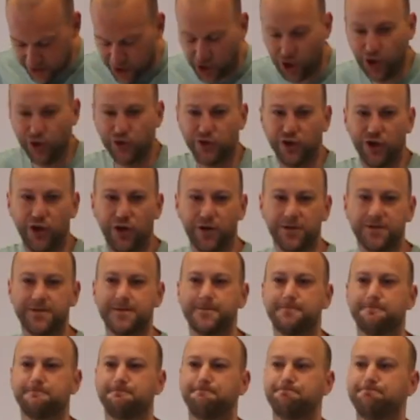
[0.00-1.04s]
O God.
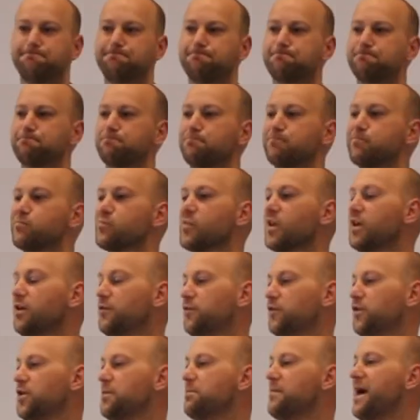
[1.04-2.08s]

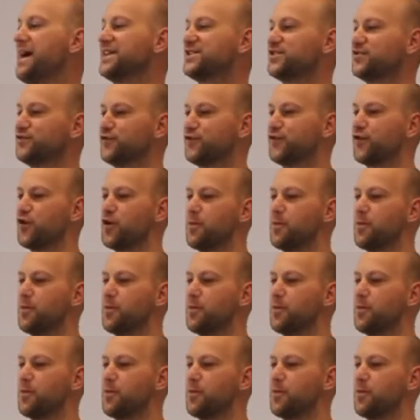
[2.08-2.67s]
If we'd imagine for